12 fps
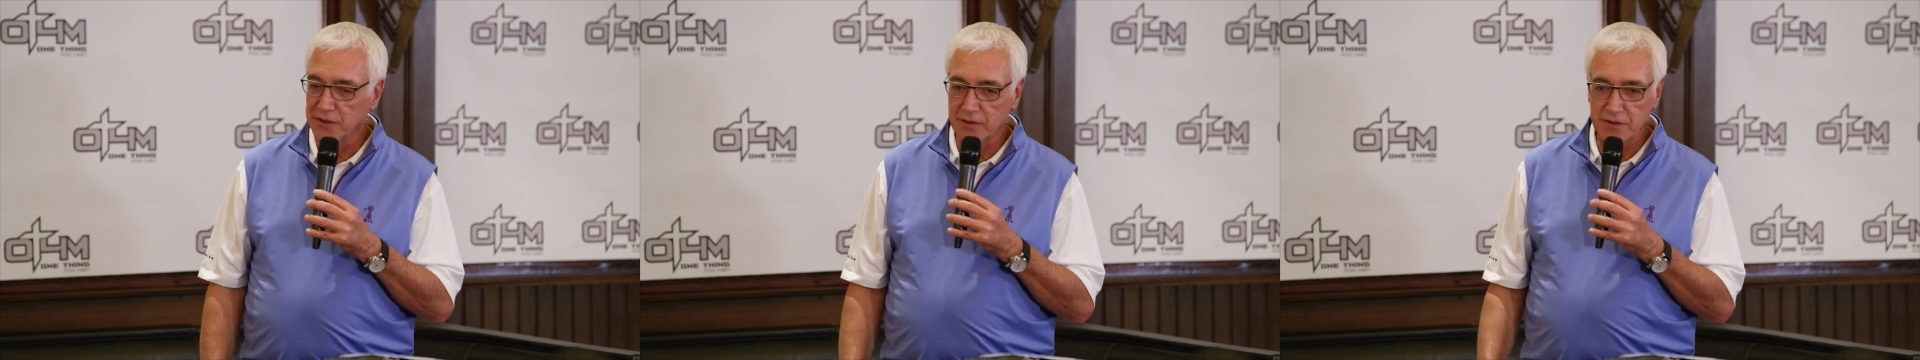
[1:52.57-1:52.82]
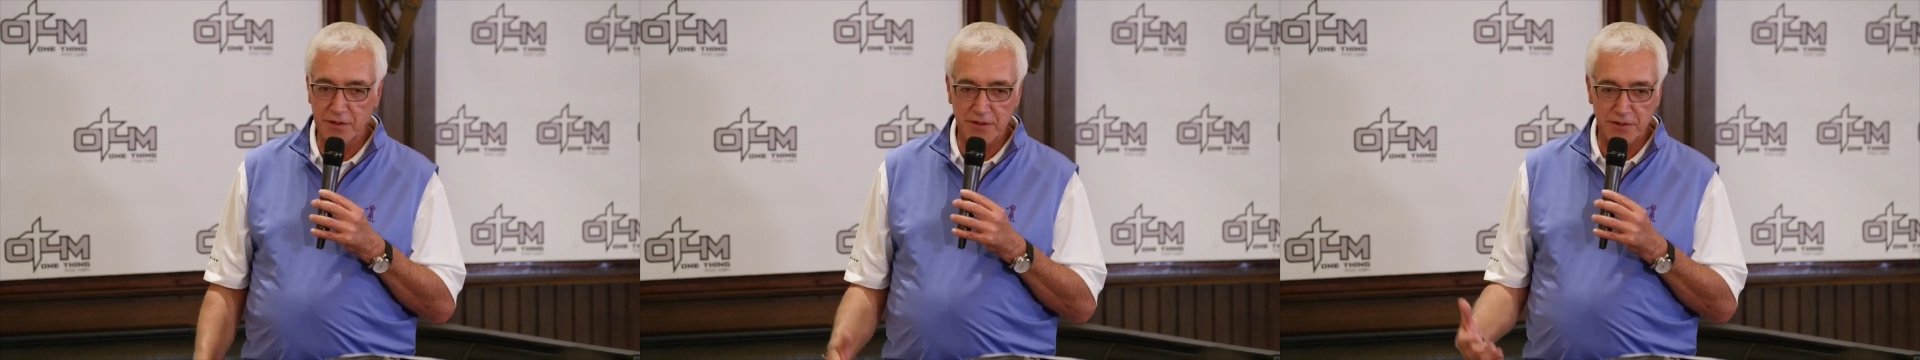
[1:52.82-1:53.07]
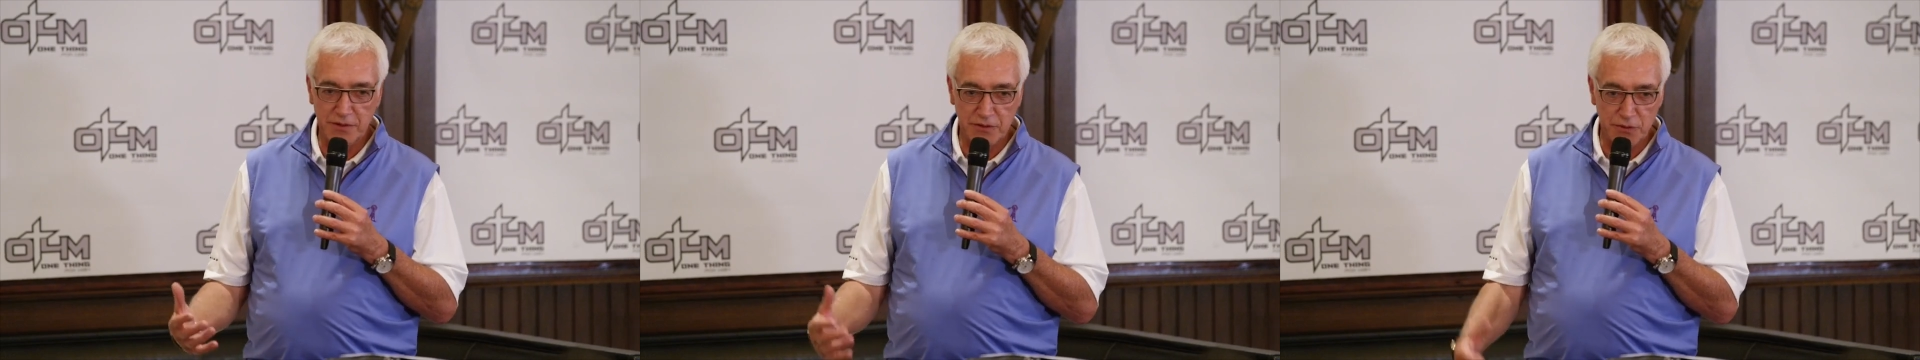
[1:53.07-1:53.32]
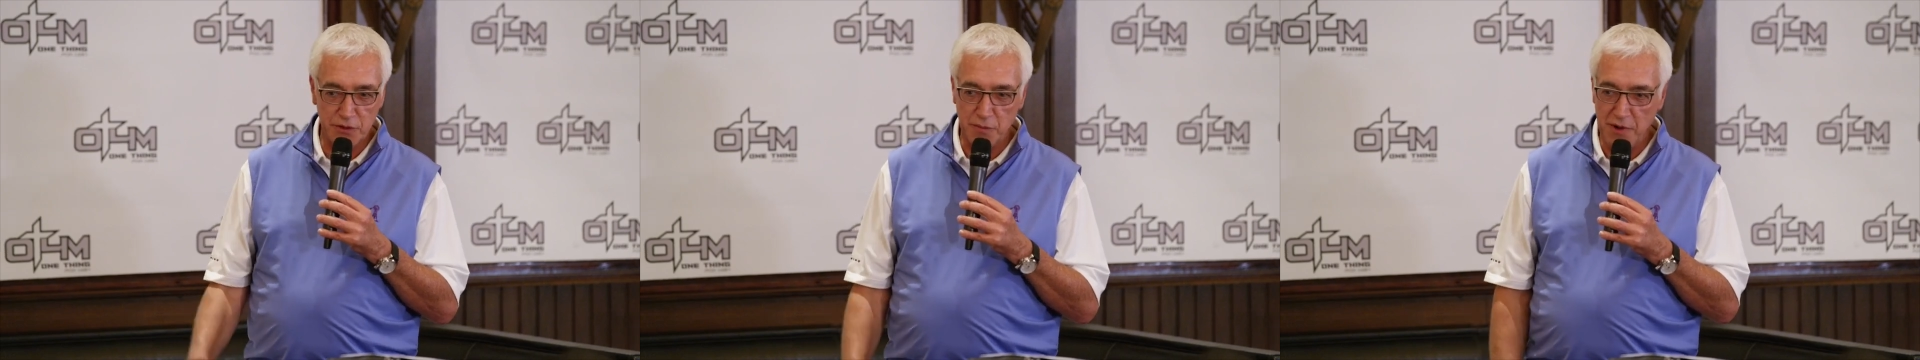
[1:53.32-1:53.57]
He's
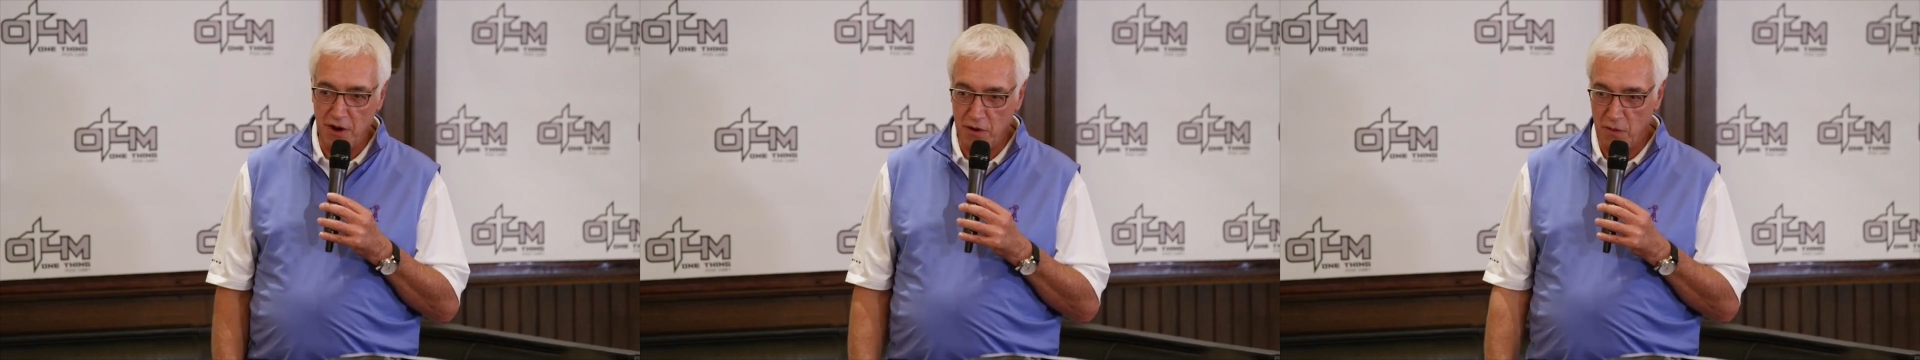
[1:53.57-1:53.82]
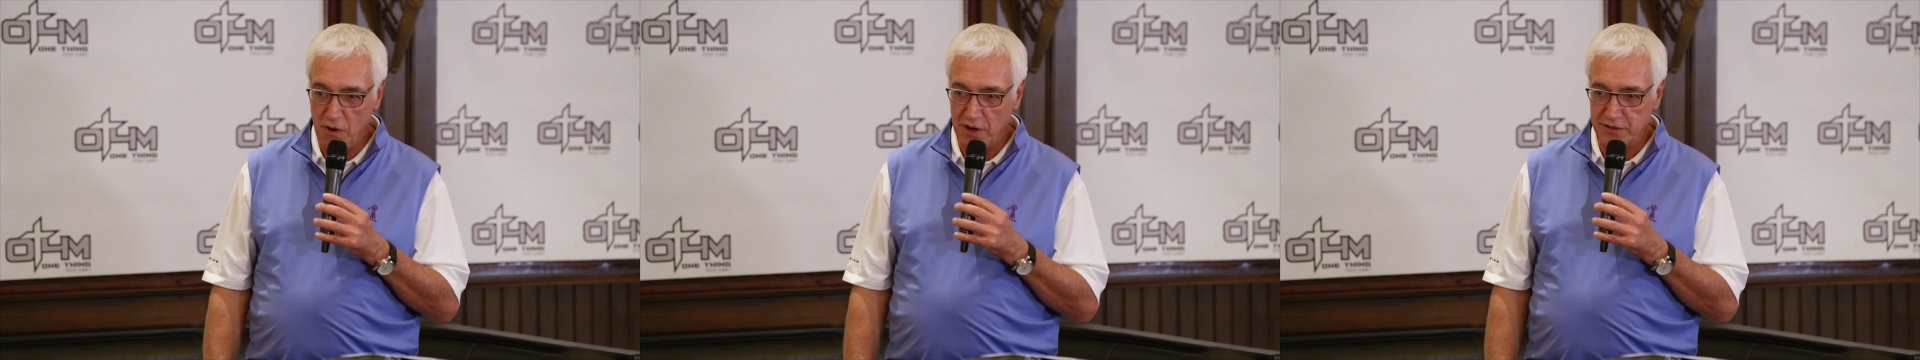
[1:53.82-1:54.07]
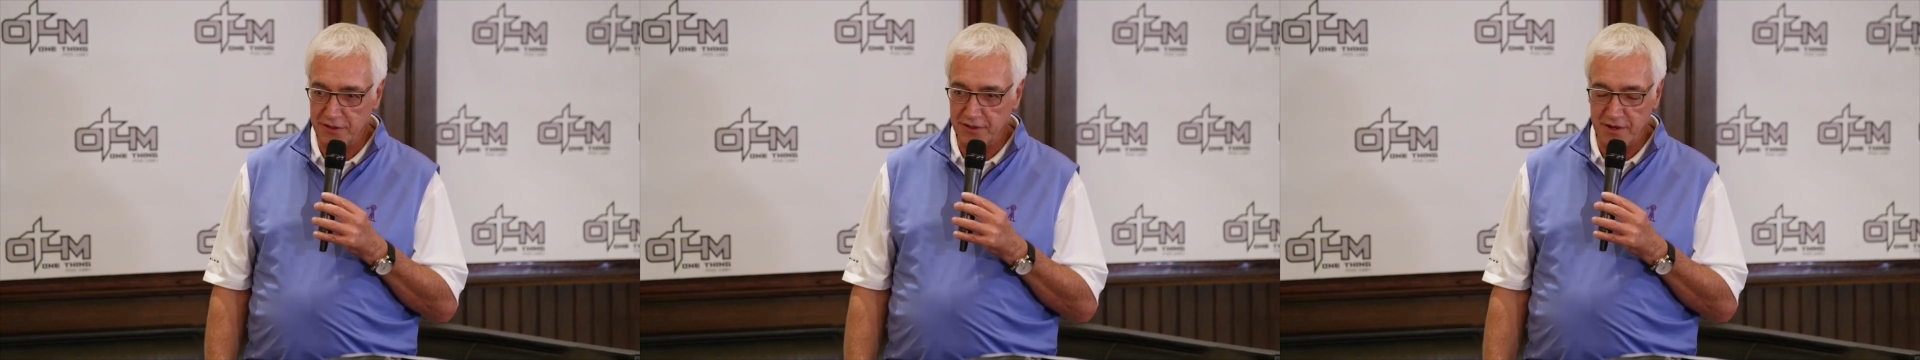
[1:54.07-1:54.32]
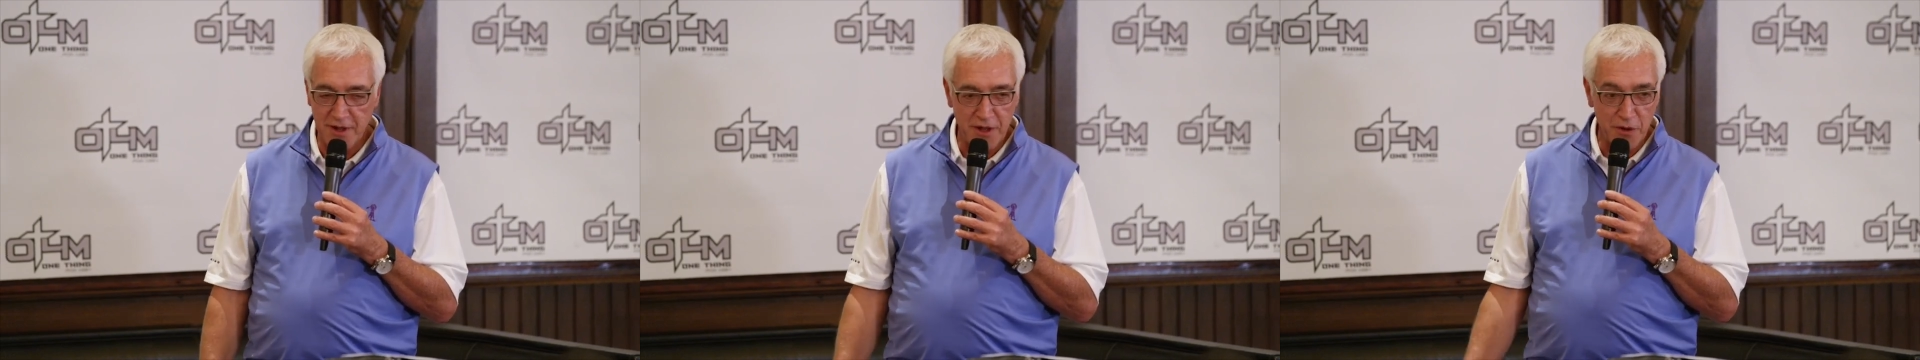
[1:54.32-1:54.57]
doing a power washing.